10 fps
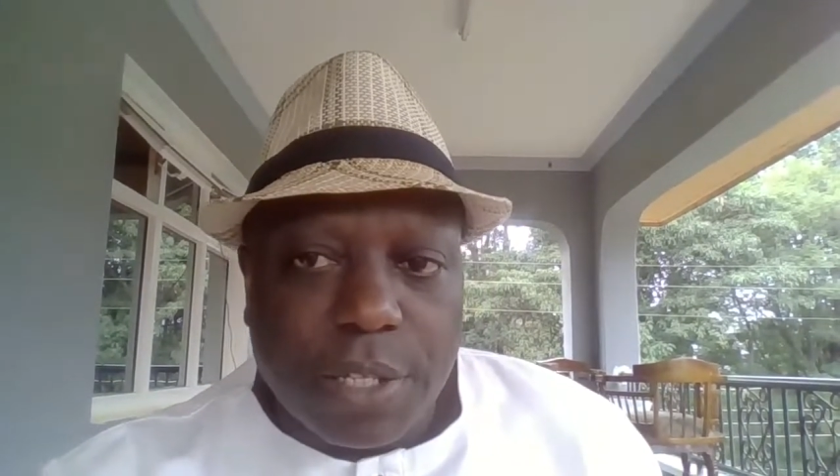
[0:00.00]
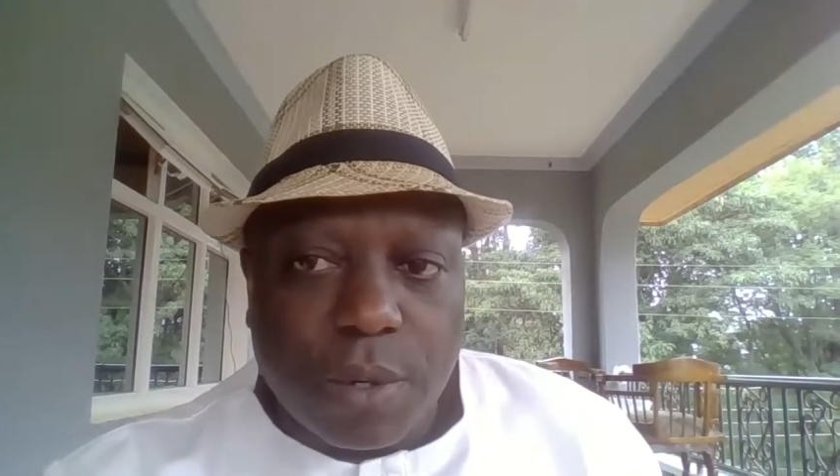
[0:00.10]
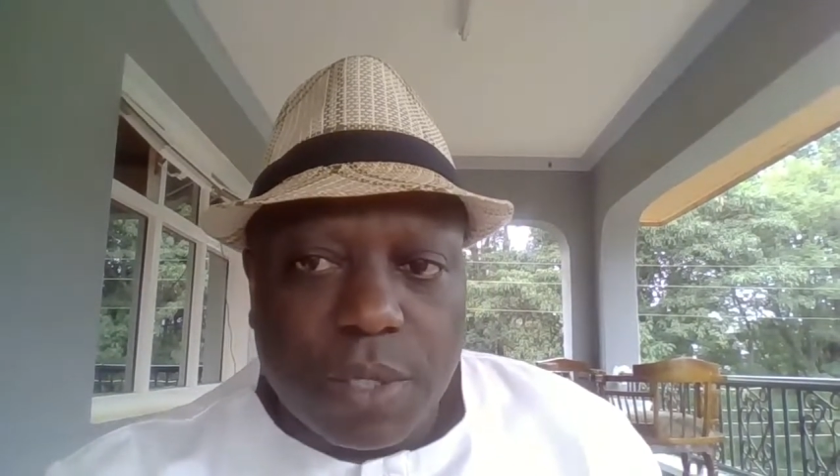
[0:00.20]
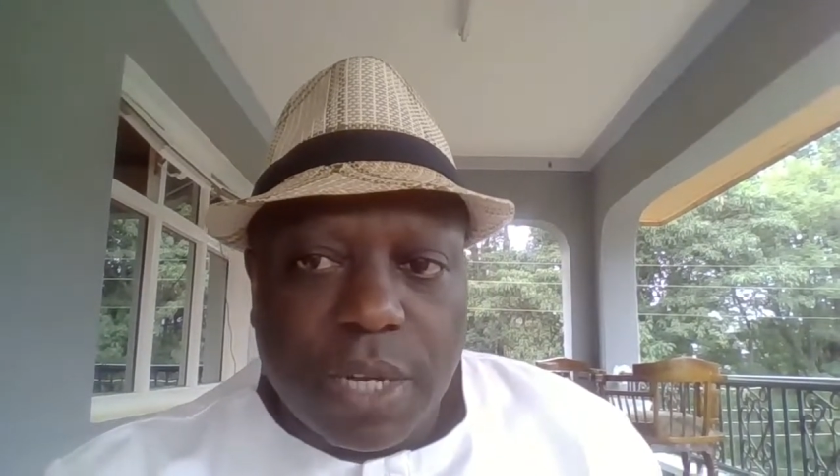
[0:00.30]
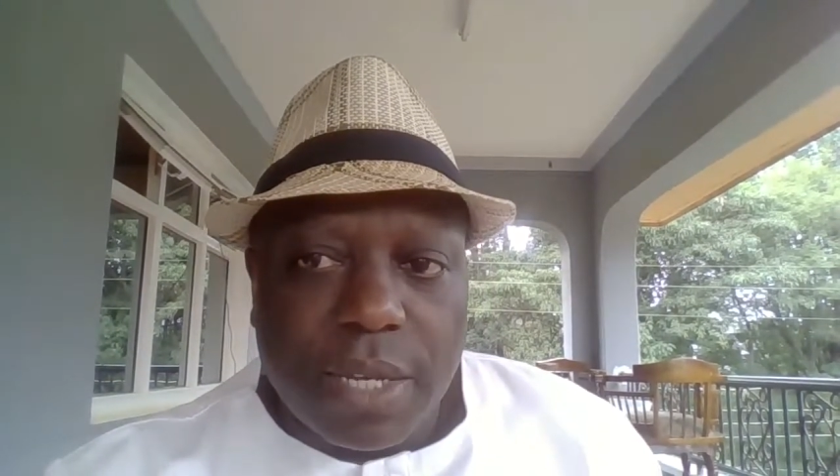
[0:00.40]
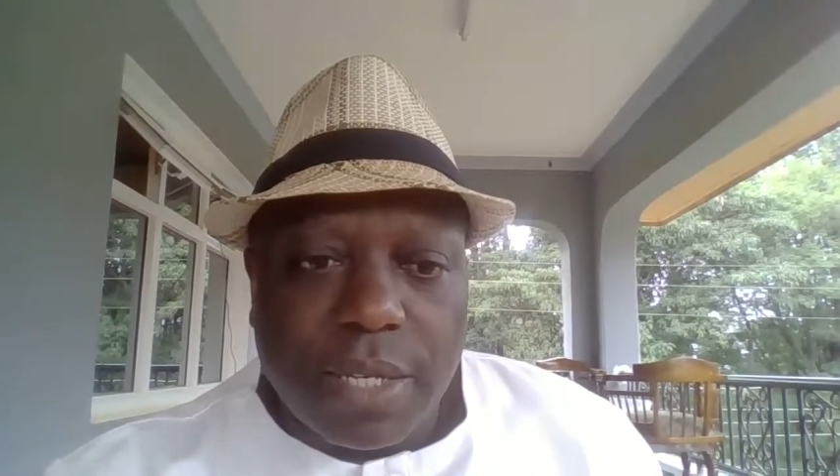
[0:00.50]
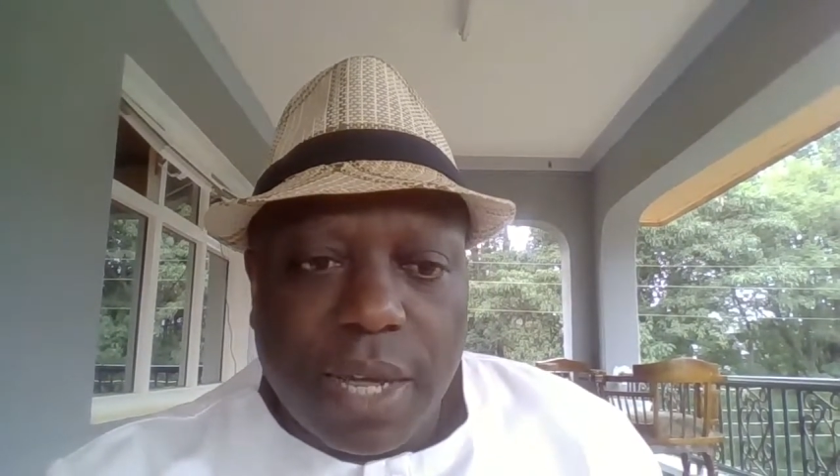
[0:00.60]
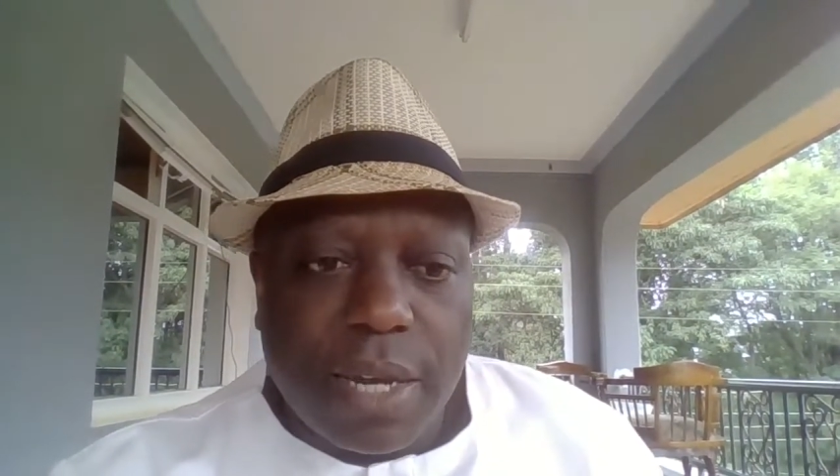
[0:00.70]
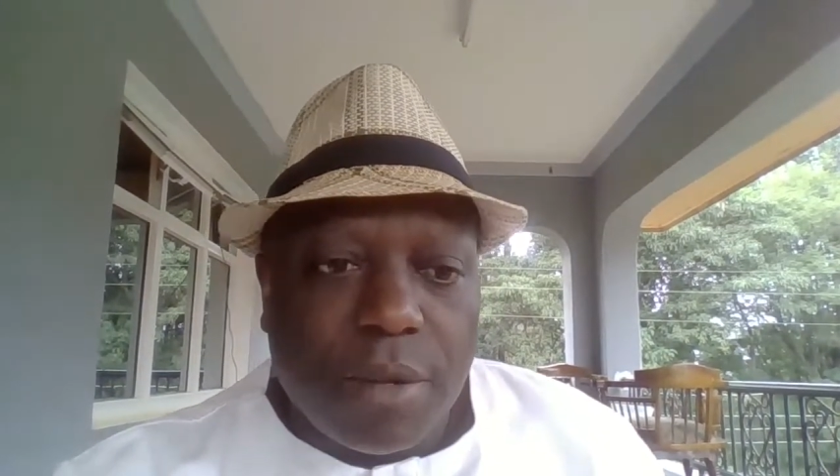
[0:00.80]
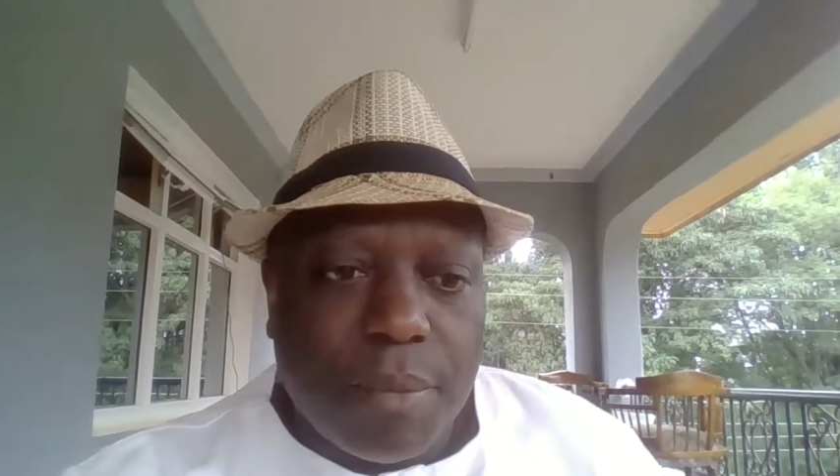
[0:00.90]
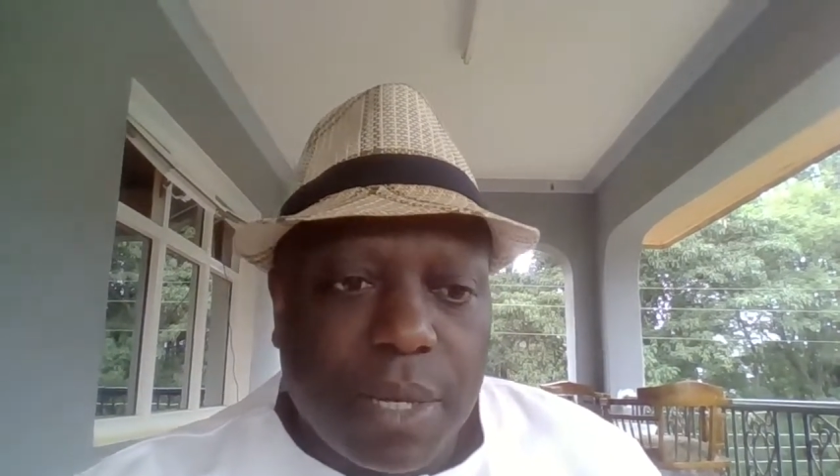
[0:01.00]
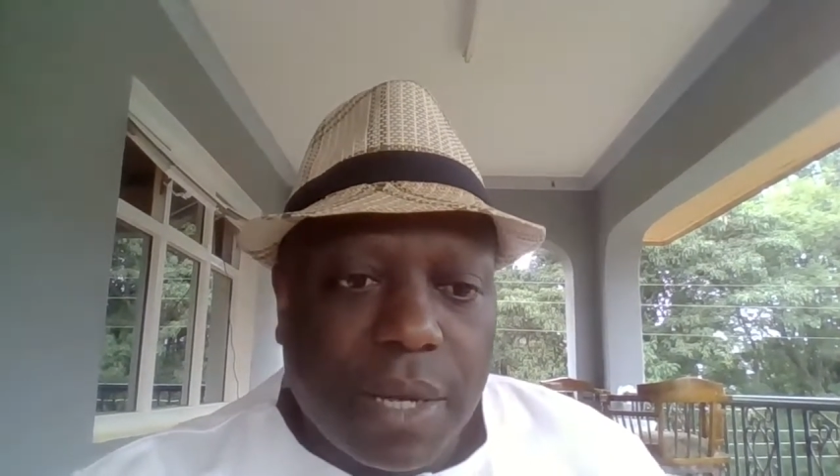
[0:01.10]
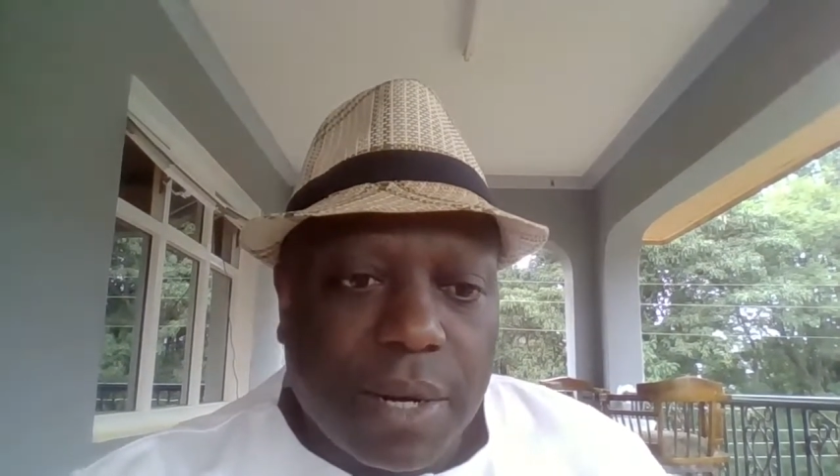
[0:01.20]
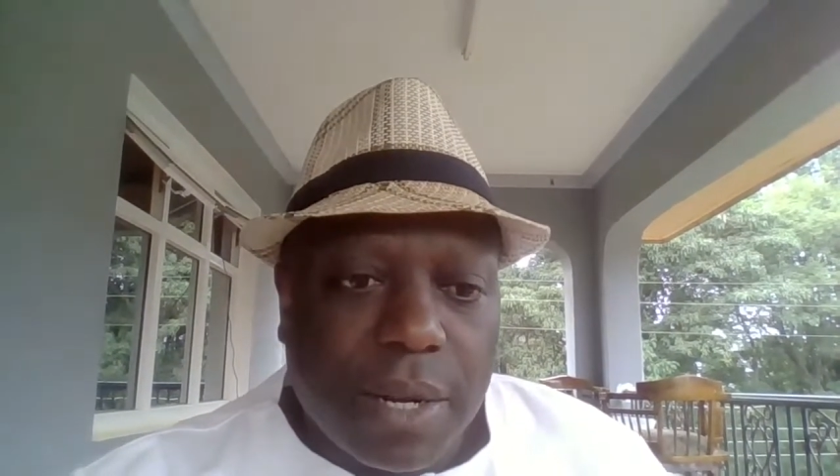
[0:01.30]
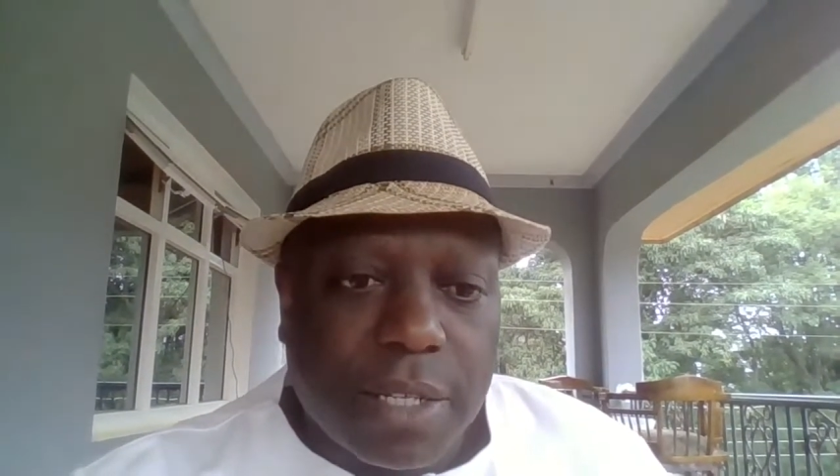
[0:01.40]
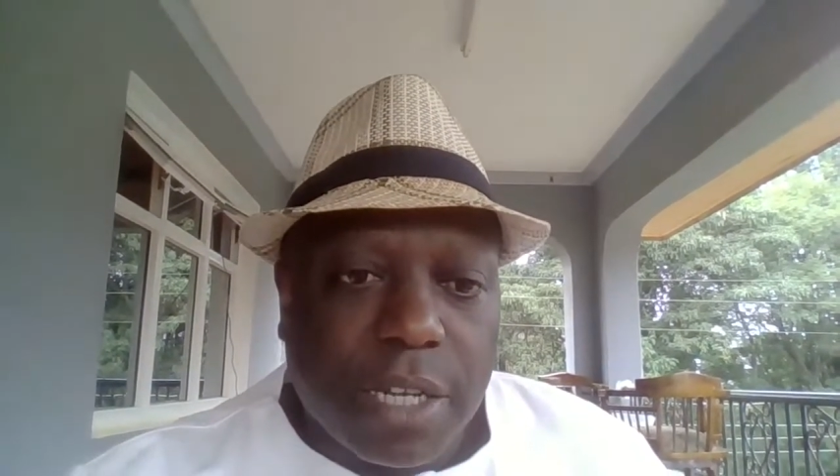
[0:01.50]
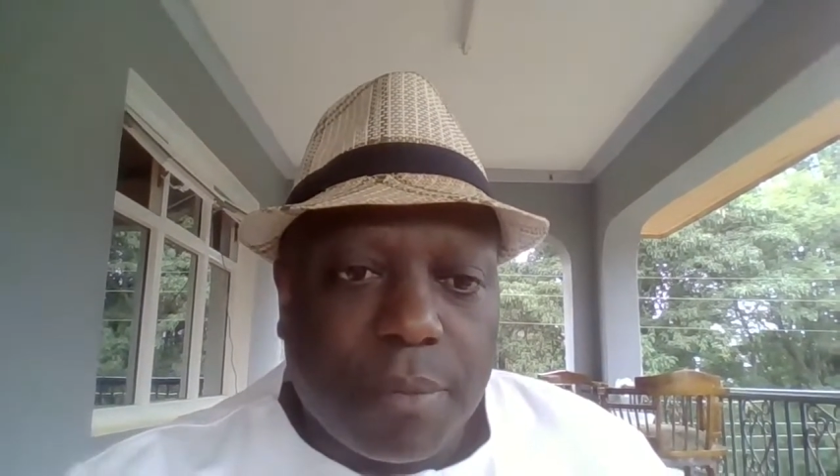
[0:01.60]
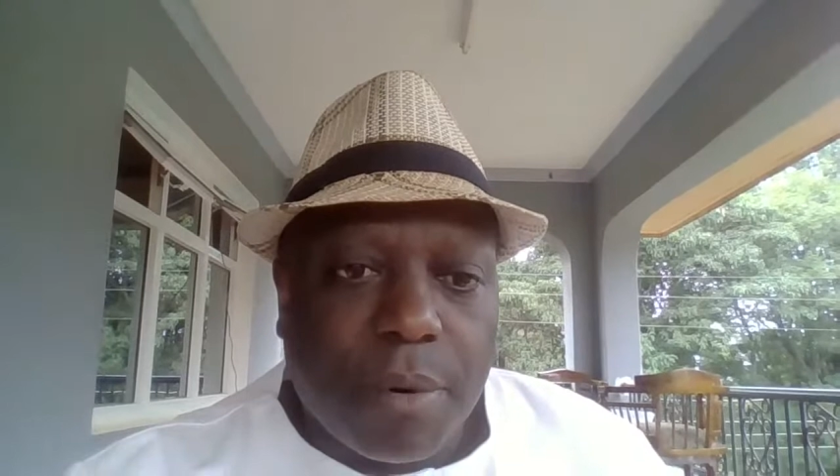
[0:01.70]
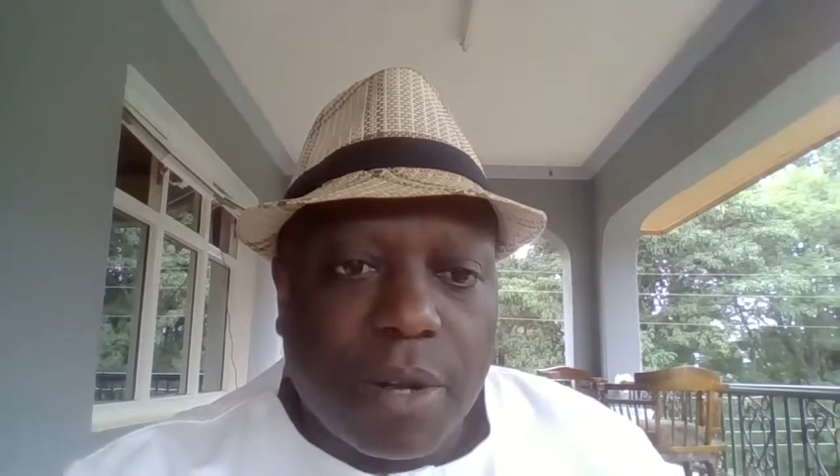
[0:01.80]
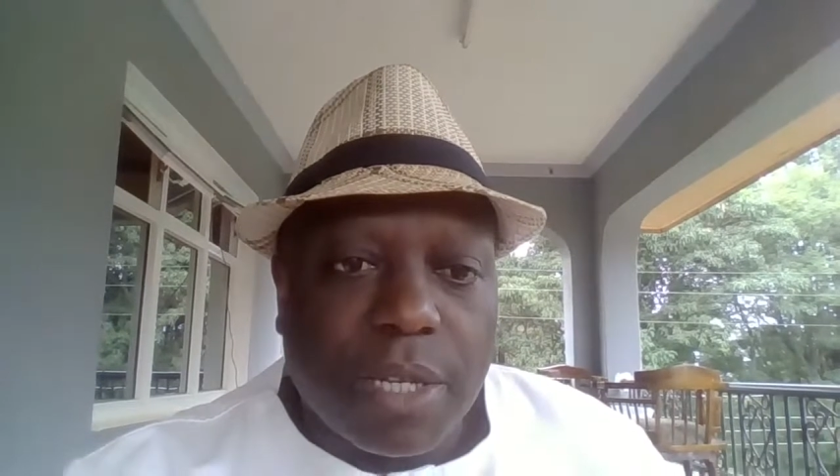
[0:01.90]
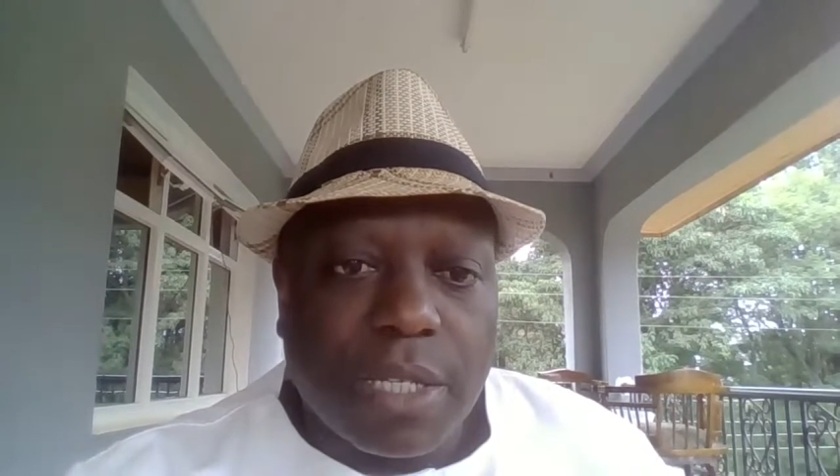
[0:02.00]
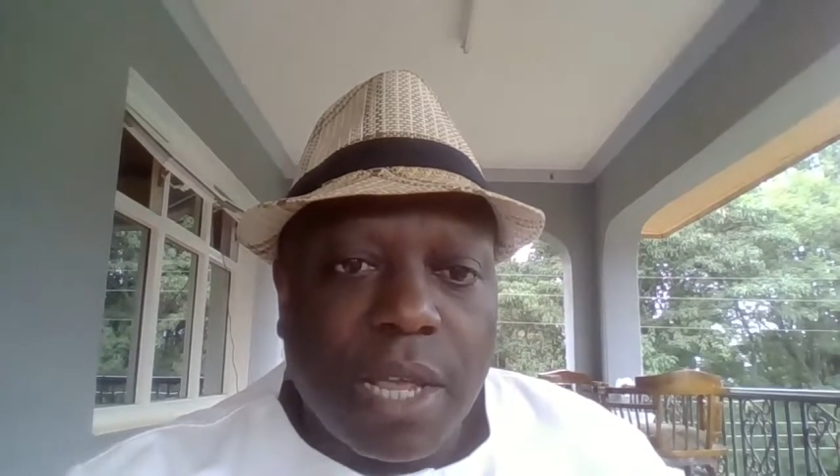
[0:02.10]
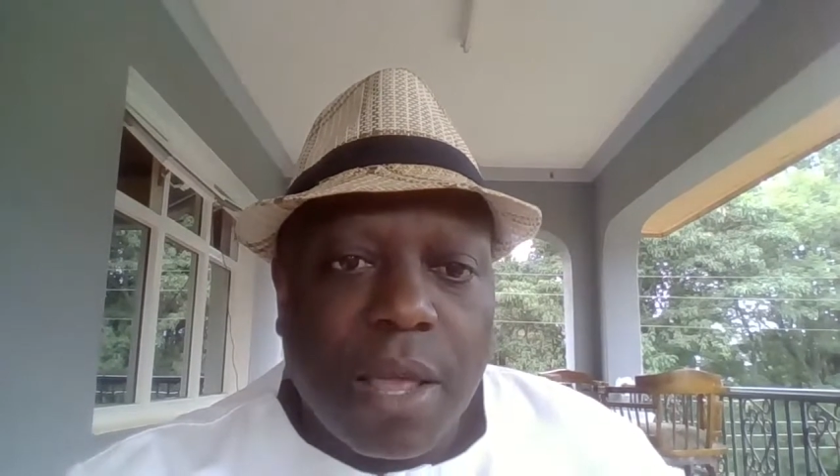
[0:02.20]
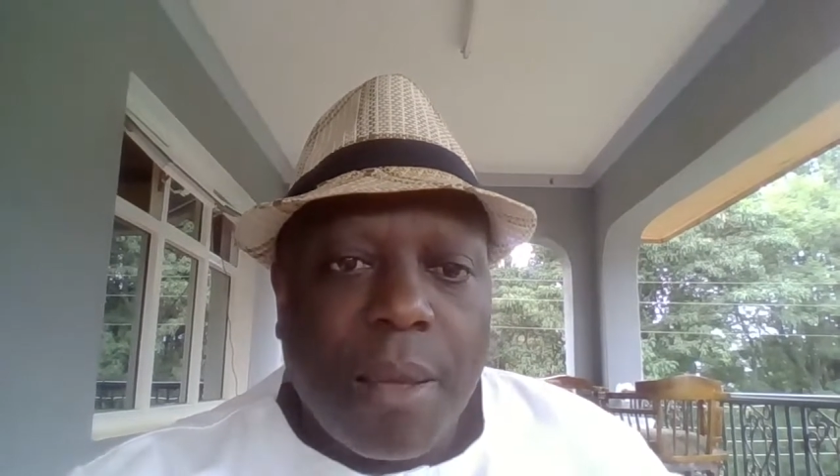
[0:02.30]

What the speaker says: Sokojanja, and Ubrica real estate projects.